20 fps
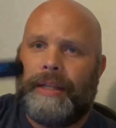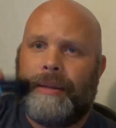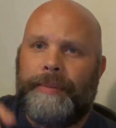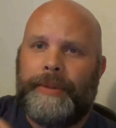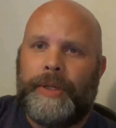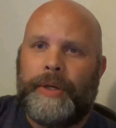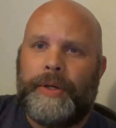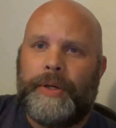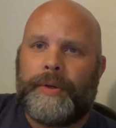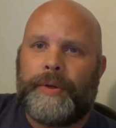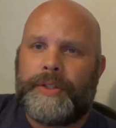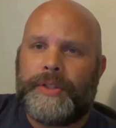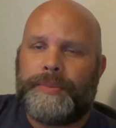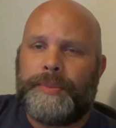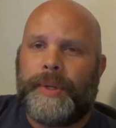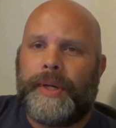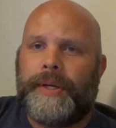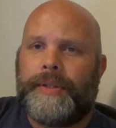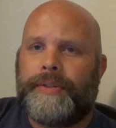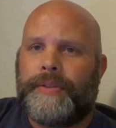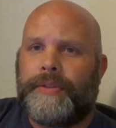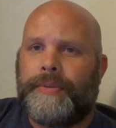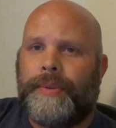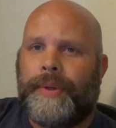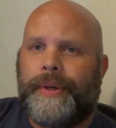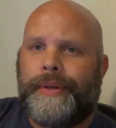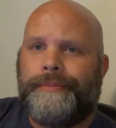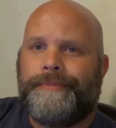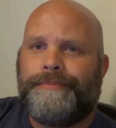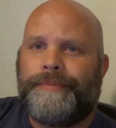Let me know your experience as
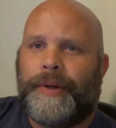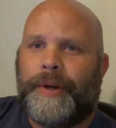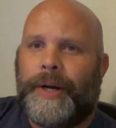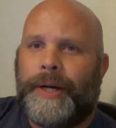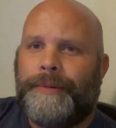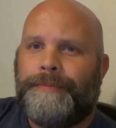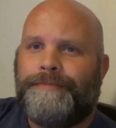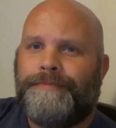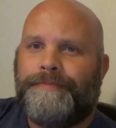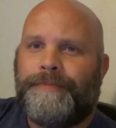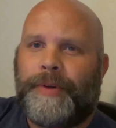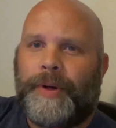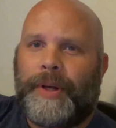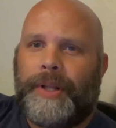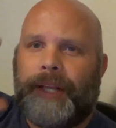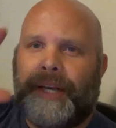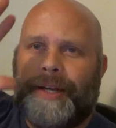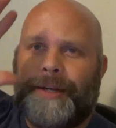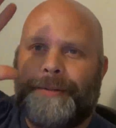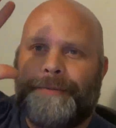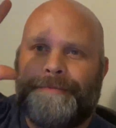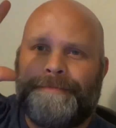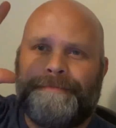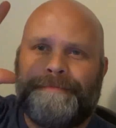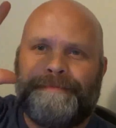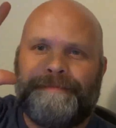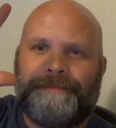well. All right, later.